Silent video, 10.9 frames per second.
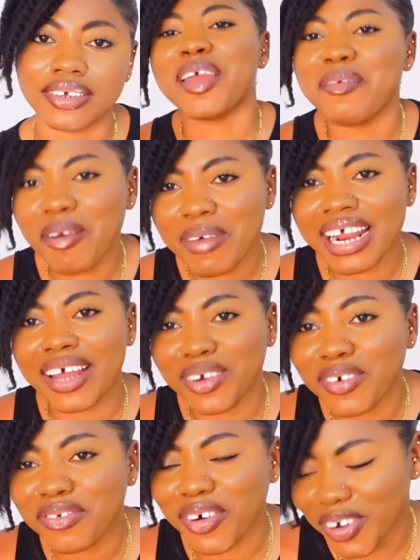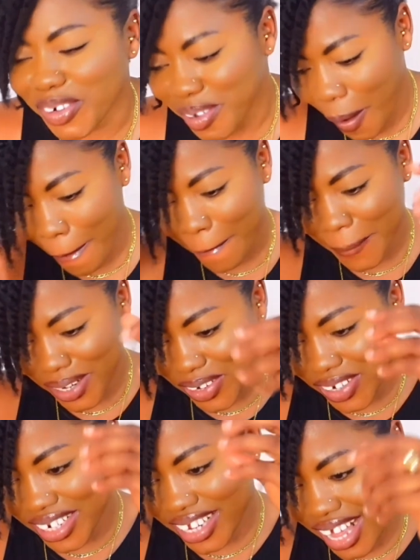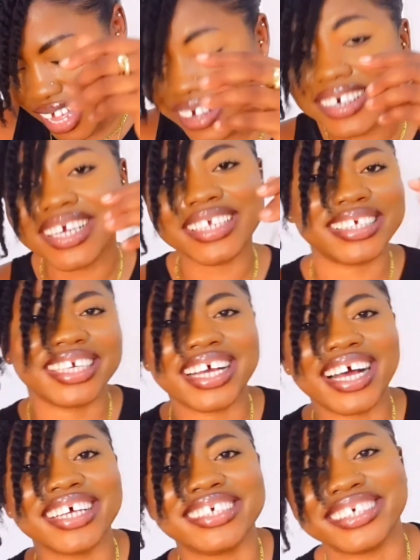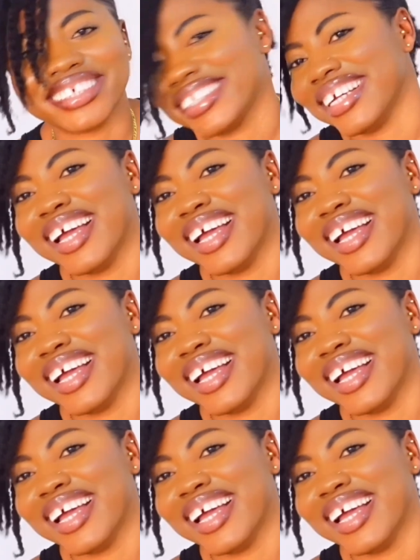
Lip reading: Even when I know for billionaire, only the cash,